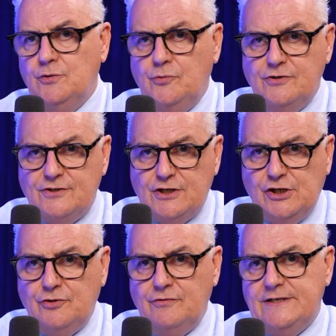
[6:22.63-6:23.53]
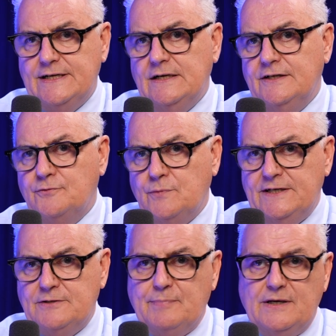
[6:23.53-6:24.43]
all the security guards, where
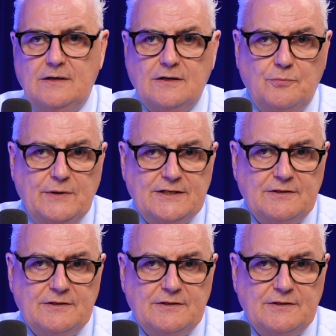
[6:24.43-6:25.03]
to park, where